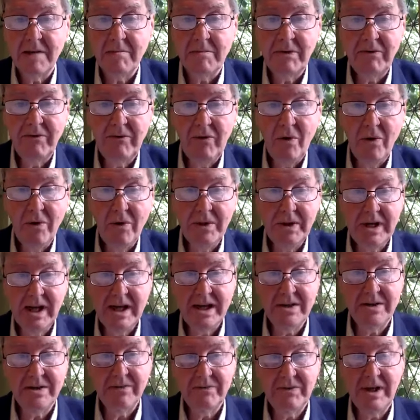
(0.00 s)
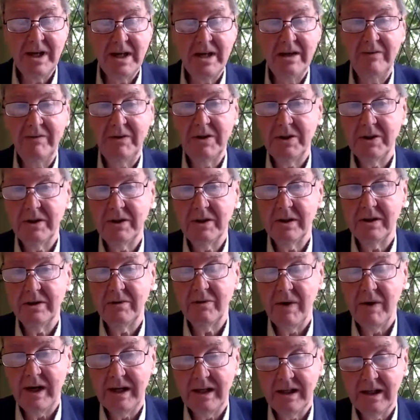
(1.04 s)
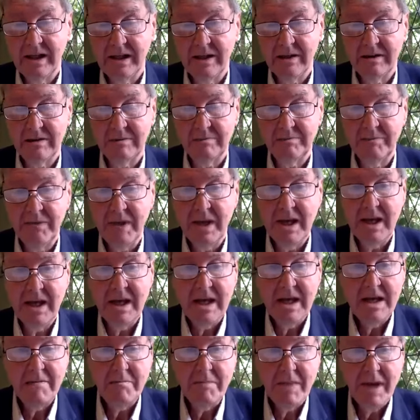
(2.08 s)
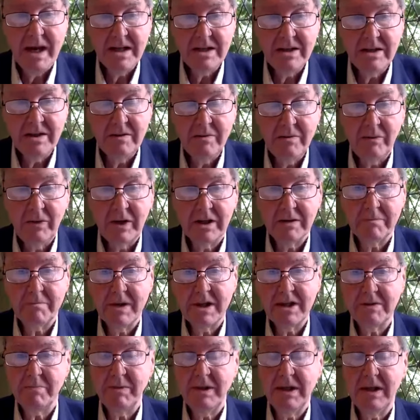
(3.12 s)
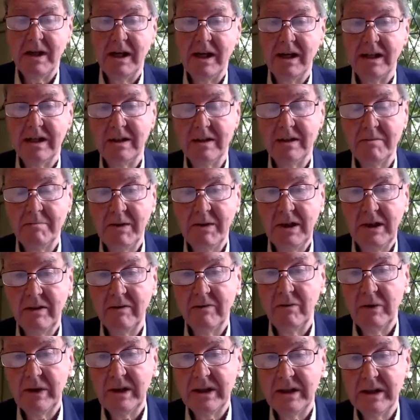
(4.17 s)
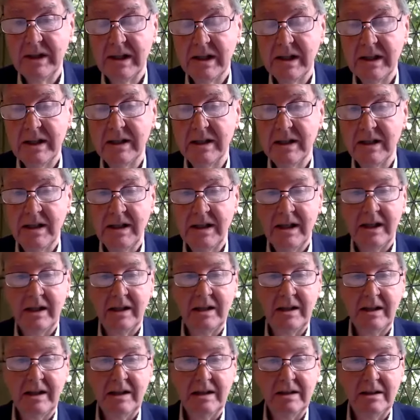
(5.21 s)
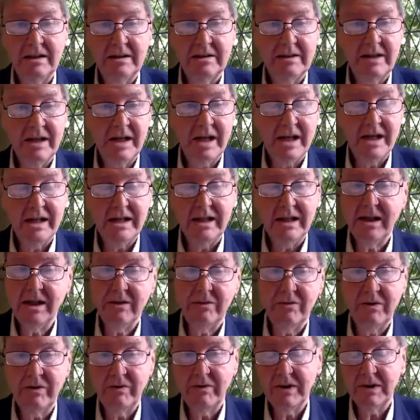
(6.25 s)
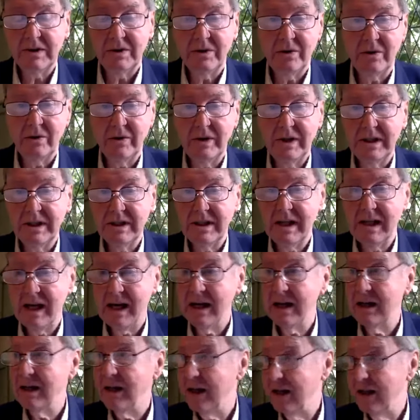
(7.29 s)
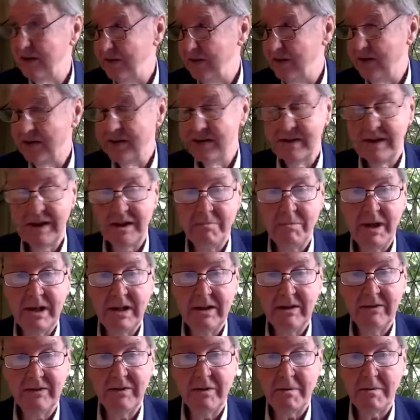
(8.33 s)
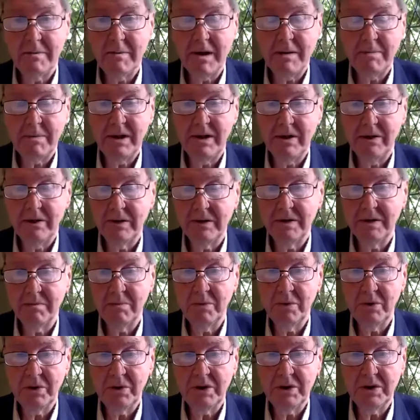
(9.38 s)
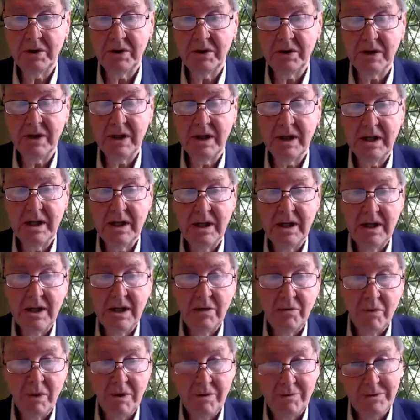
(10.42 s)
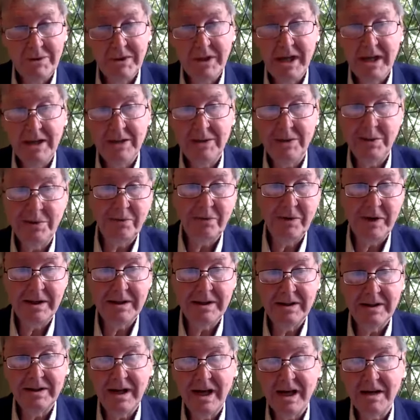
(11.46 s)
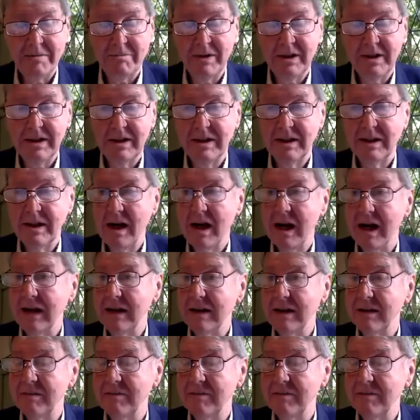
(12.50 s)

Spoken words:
Before the days of television and radio, imagine what it must be like in the middle of winter in a little tiny country Victorian town, as you see many of them up here in the bush. What would they do for entertainment at night?